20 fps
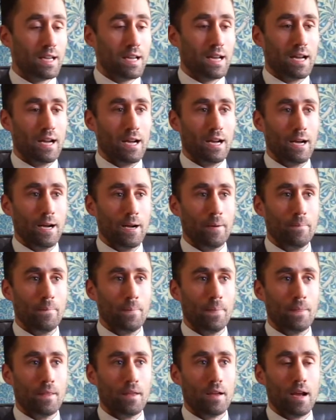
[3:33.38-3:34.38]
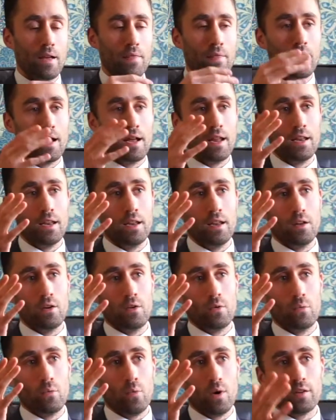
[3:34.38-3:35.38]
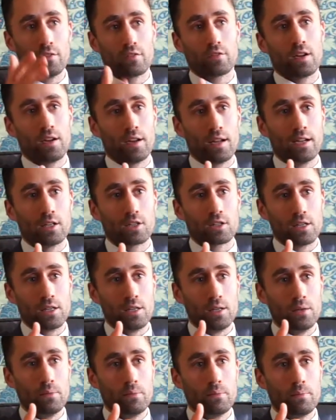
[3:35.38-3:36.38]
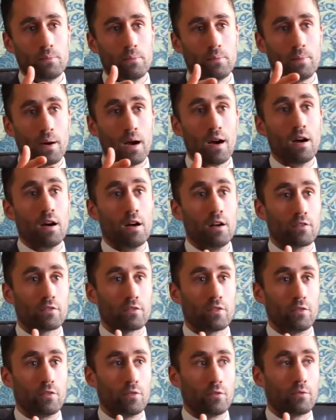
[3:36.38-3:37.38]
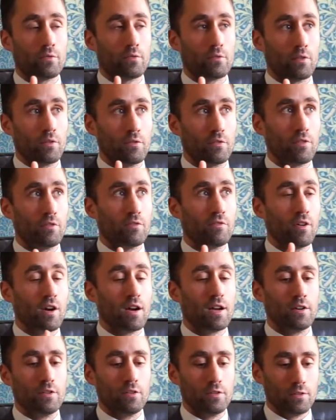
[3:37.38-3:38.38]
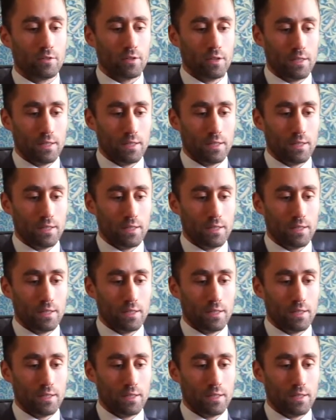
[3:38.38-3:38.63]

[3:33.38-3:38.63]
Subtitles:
and then once I'd actually passed the final,